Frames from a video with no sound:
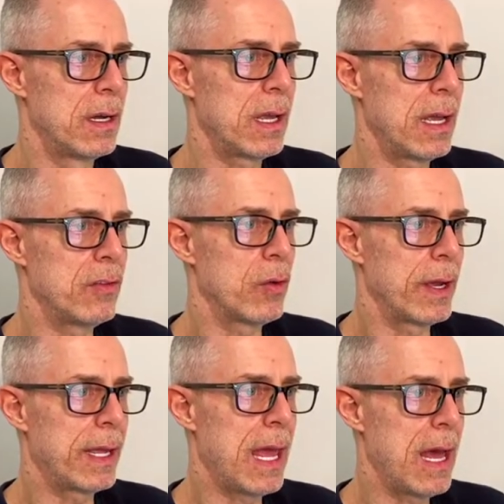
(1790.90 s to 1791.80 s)
Okay, so
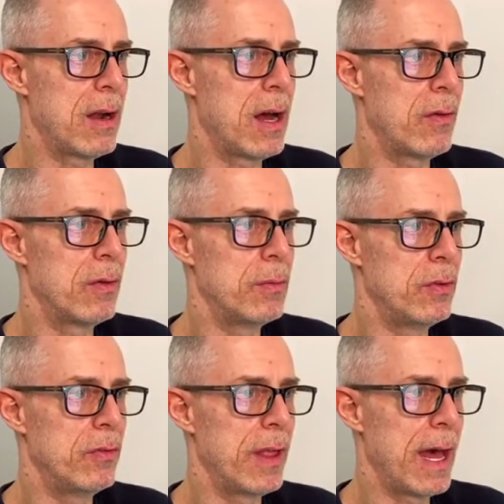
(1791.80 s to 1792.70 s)
I cannot
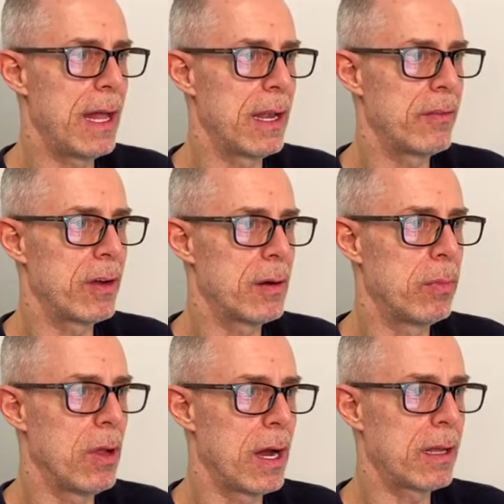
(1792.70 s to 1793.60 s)
remove that, and I've got a
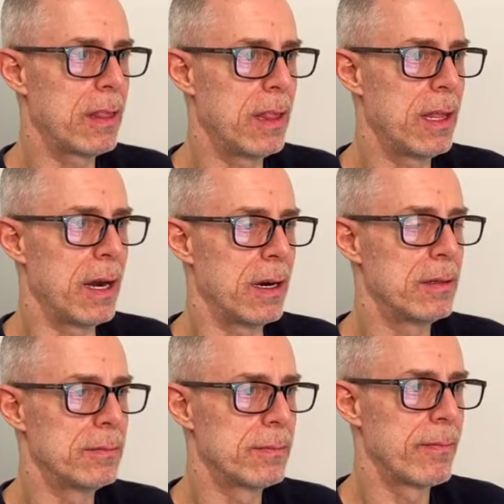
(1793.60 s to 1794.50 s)
block there.
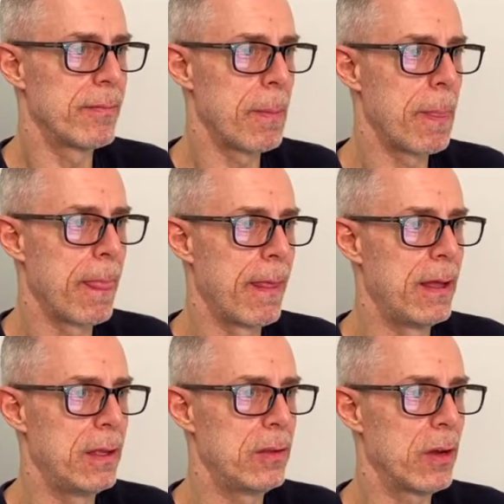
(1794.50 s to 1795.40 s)

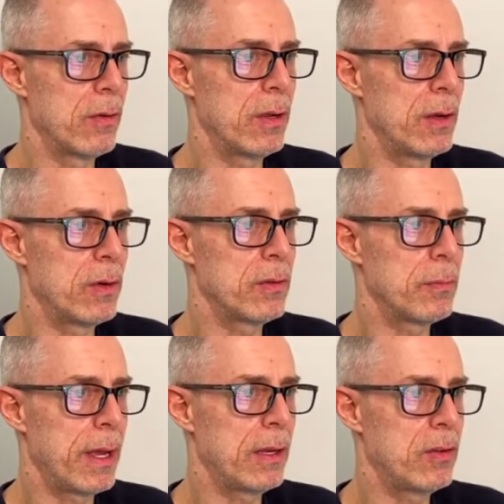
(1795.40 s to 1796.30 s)
So I really wasn't
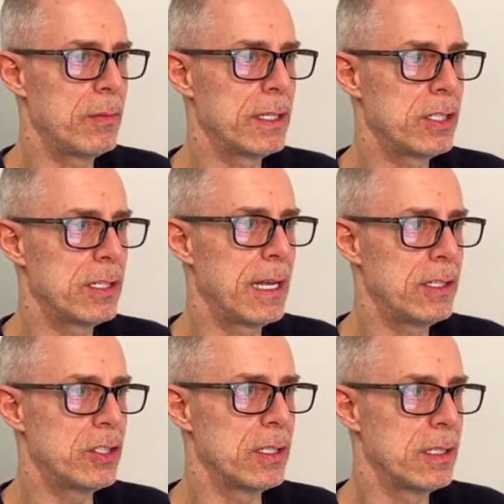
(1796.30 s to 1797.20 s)
paying too much
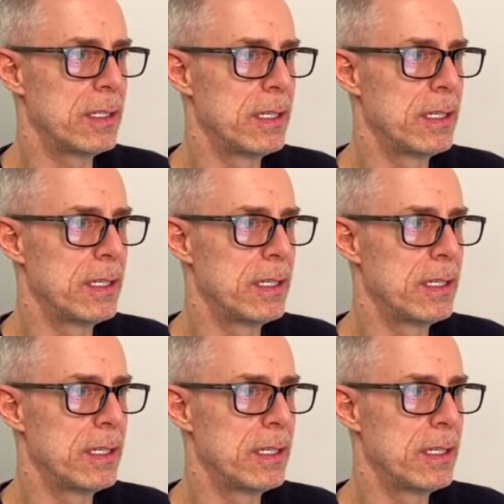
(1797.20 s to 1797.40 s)
attention.